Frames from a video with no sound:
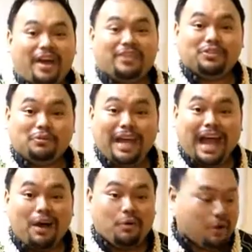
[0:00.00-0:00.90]
Alright, so
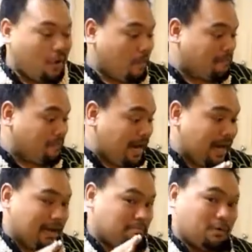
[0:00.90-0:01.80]
now
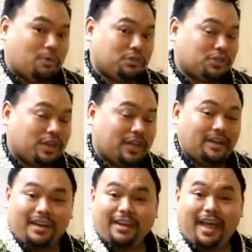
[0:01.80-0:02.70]
my poached
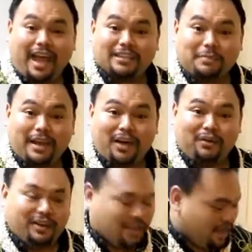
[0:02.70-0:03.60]
chicken, it has been
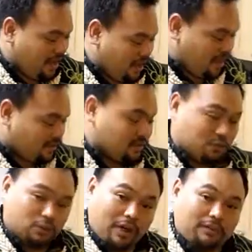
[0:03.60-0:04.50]
out. It's
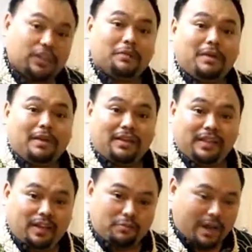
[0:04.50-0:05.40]
cooled off a little bit. I
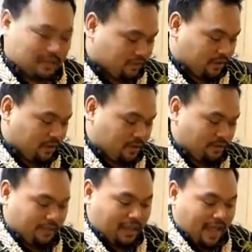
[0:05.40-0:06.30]
let it rest for a
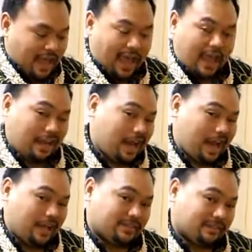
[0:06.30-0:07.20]
little, and
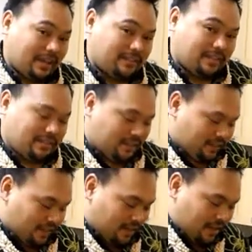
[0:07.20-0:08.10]
I sliced it
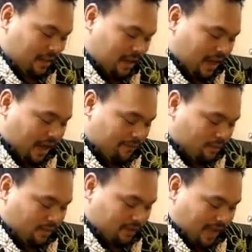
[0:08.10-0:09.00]
thinly. I'm
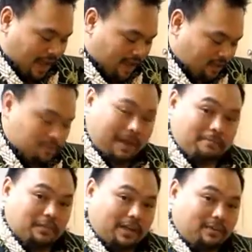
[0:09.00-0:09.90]
going to add it to my
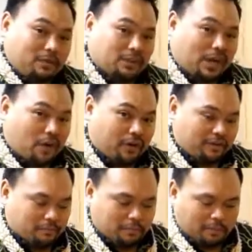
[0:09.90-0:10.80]
plate, which I already
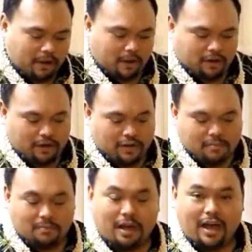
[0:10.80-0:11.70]
prepared
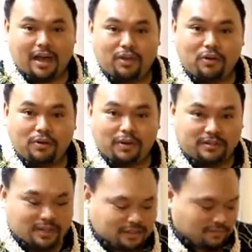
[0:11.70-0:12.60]
my coconut
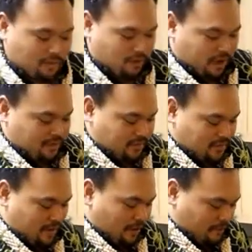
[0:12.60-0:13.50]
sesame rice
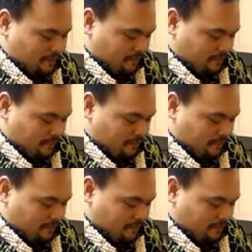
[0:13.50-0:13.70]
in there.